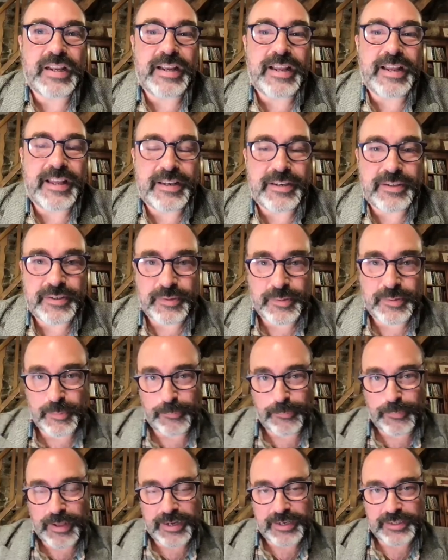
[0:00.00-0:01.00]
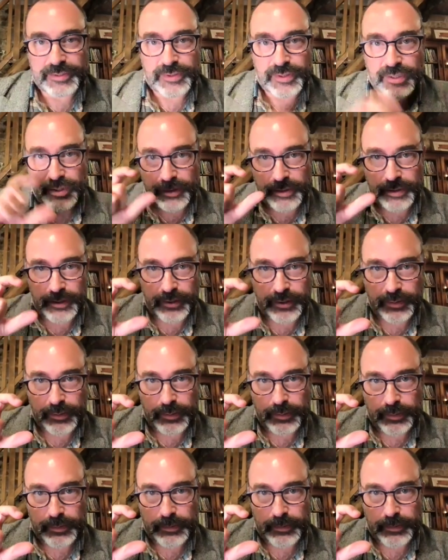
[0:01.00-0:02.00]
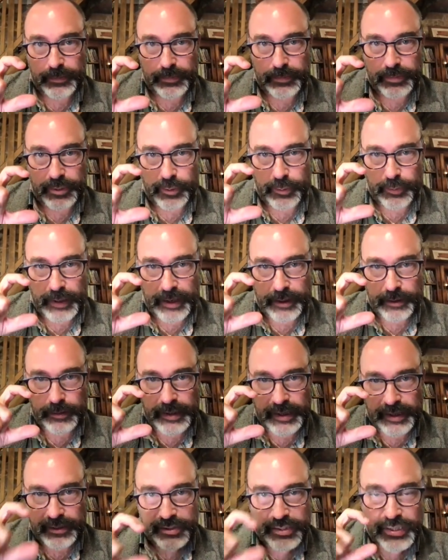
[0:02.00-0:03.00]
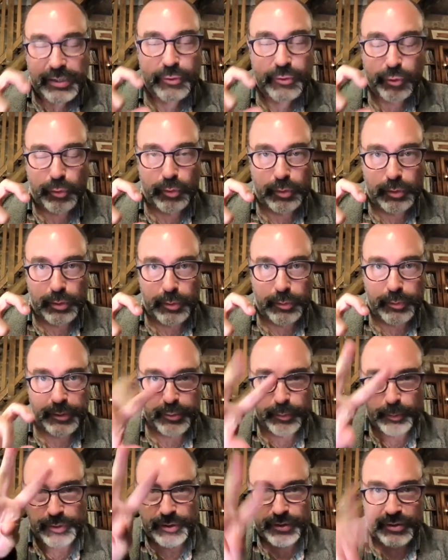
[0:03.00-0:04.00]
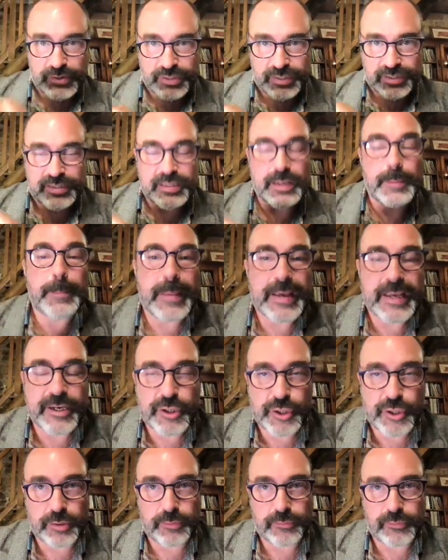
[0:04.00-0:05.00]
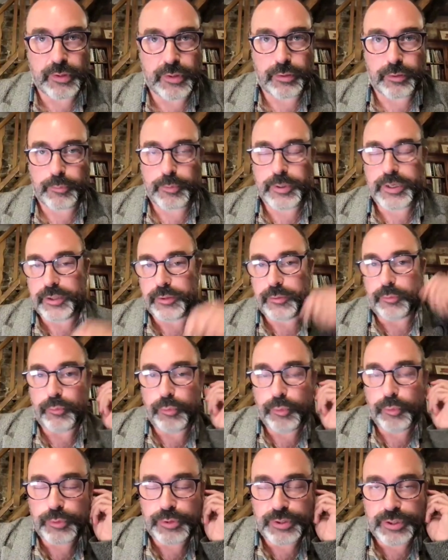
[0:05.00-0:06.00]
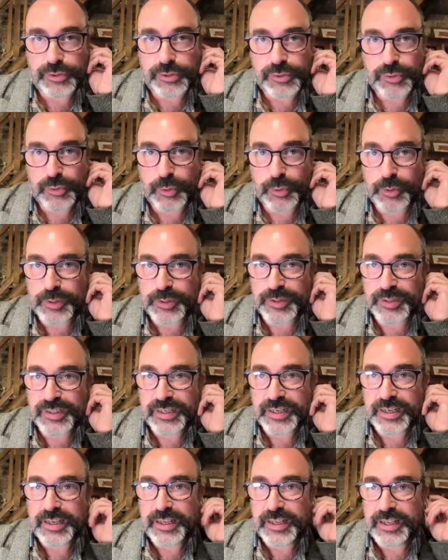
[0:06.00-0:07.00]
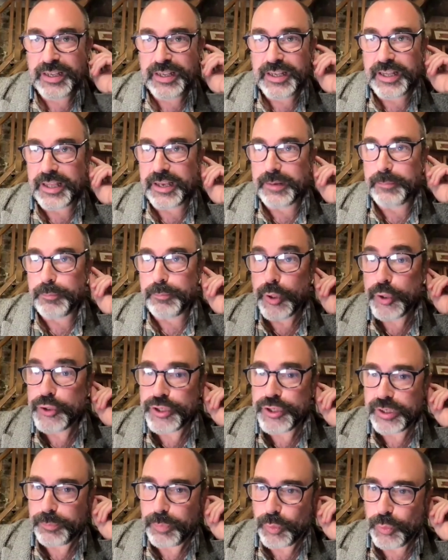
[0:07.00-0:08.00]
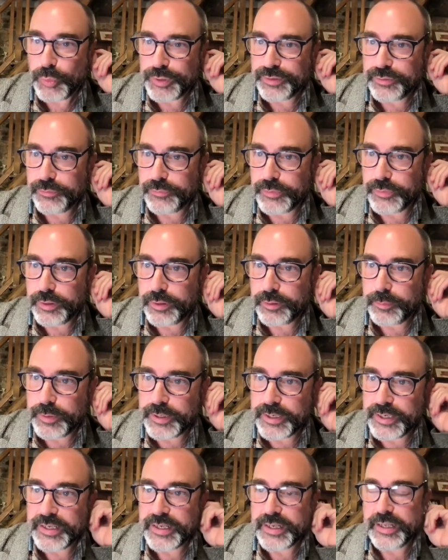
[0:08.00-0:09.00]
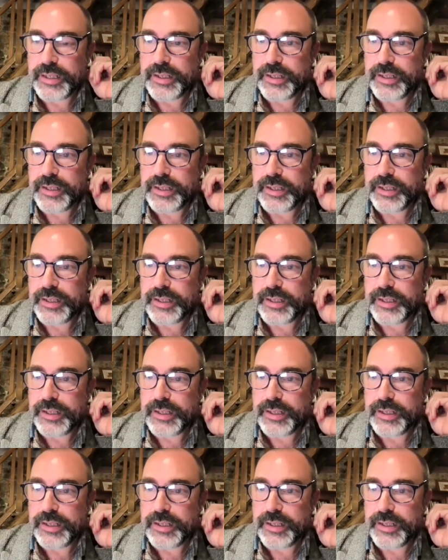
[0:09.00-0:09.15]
the fact that that central lotus, which is the summation of the three, the root and source and merging point of the three,